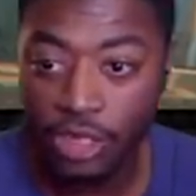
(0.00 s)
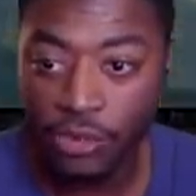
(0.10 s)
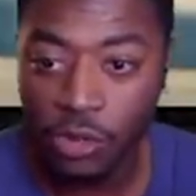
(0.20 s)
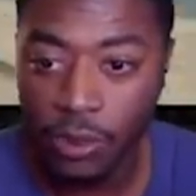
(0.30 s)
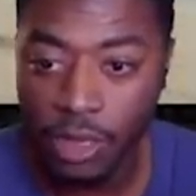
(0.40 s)
a
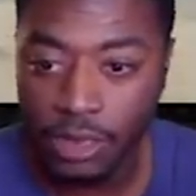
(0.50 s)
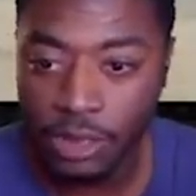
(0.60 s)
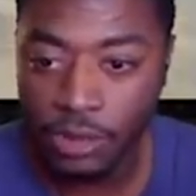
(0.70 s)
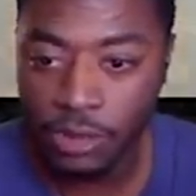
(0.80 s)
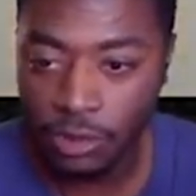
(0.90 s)
robot
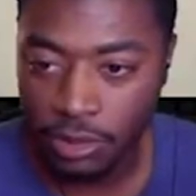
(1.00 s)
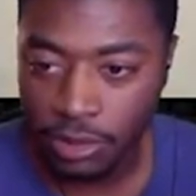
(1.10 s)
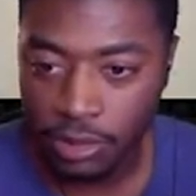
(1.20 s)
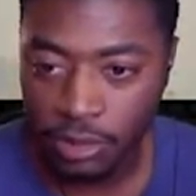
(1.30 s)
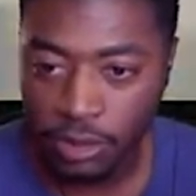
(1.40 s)
too.
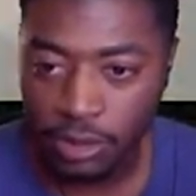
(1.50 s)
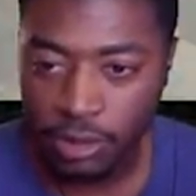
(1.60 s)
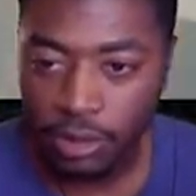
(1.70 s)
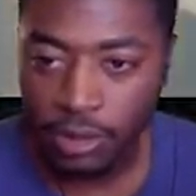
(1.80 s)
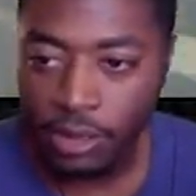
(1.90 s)

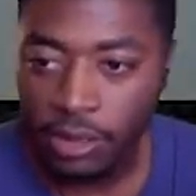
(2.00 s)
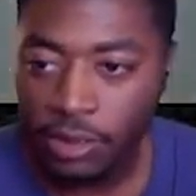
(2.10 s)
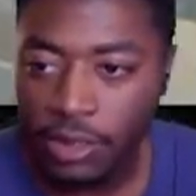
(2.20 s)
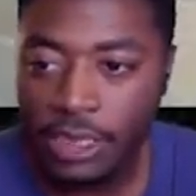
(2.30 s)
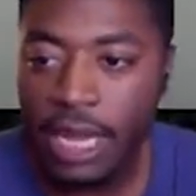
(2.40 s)

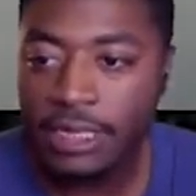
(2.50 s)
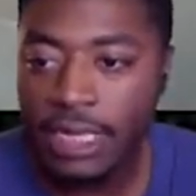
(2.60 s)
This guy's